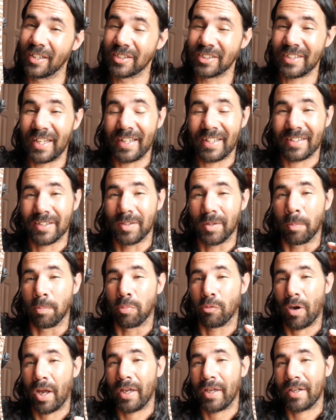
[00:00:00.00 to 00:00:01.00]
take the
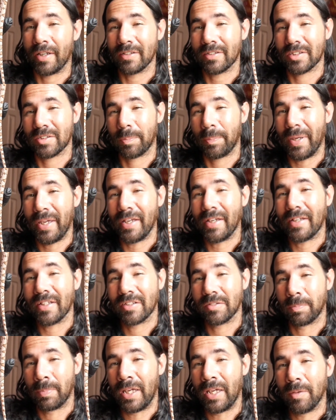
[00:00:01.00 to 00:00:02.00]
brightest,
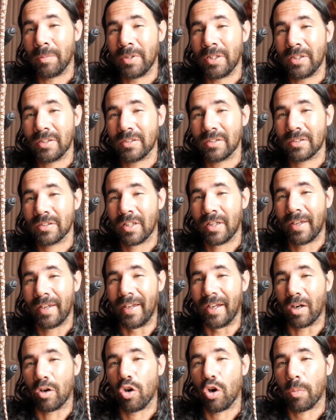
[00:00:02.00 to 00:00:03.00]
pinkest babies,
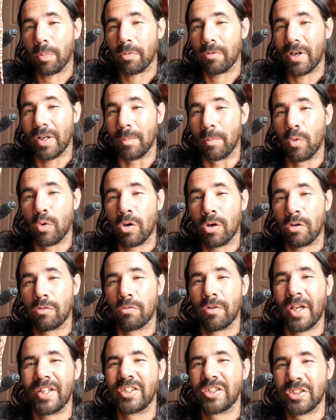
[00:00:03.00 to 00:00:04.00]
incorporate more
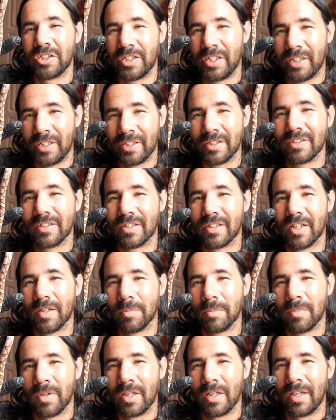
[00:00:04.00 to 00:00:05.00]
red gene into
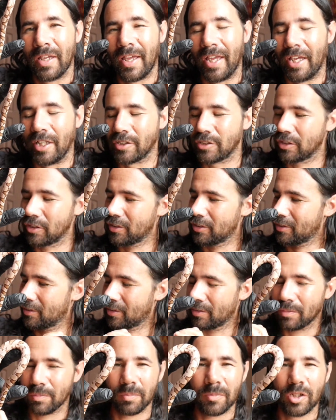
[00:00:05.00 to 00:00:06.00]
them, and just
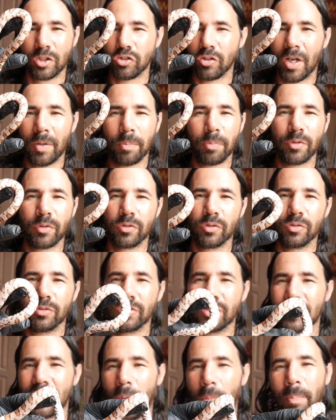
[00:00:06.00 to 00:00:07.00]
try and
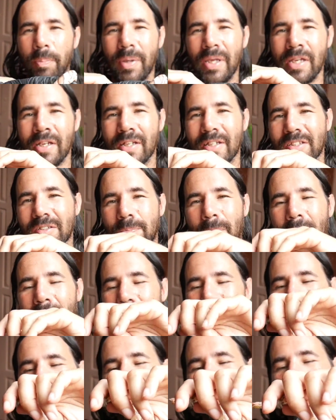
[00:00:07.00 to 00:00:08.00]
produce the pinkest
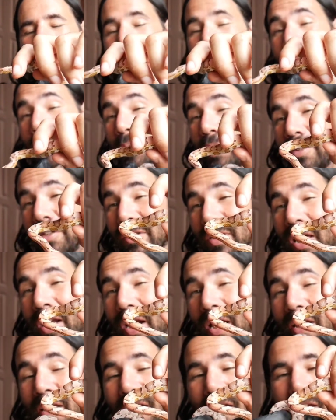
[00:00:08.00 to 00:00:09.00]
possible babies that
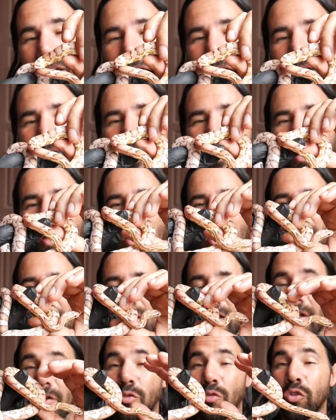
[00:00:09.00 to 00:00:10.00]
I can.
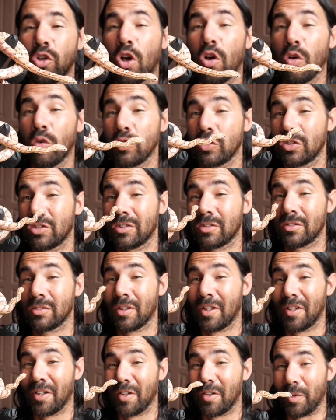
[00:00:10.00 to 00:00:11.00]
And who knows
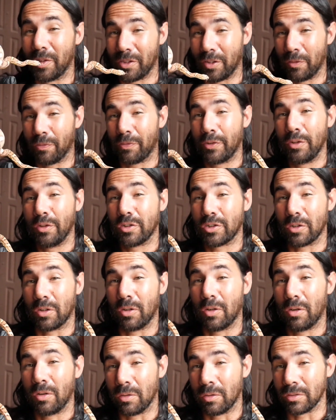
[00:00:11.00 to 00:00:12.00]
what the future
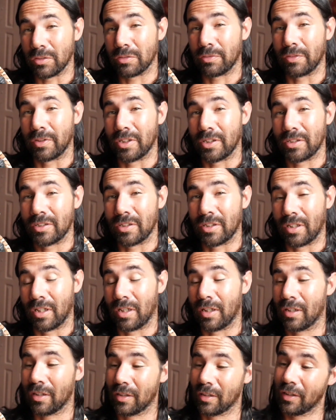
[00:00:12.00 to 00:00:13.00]
holds for this
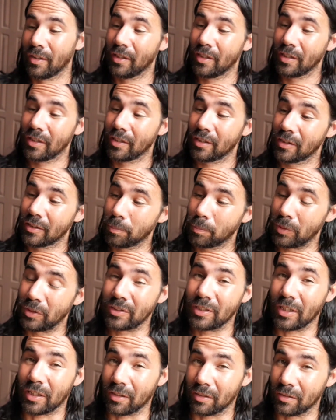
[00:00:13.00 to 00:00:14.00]

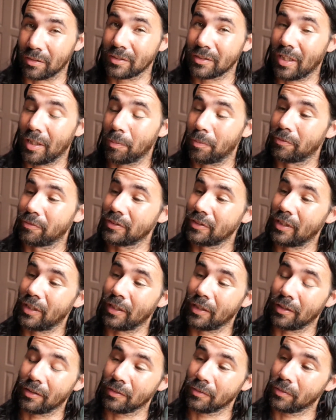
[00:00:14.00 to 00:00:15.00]
particular type of
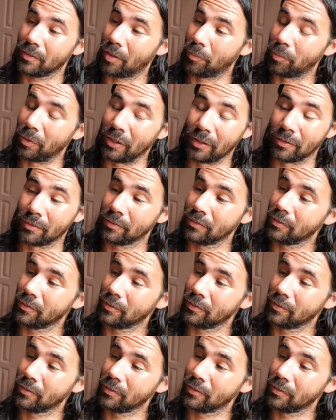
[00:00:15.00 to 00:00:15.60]
snake. I mean,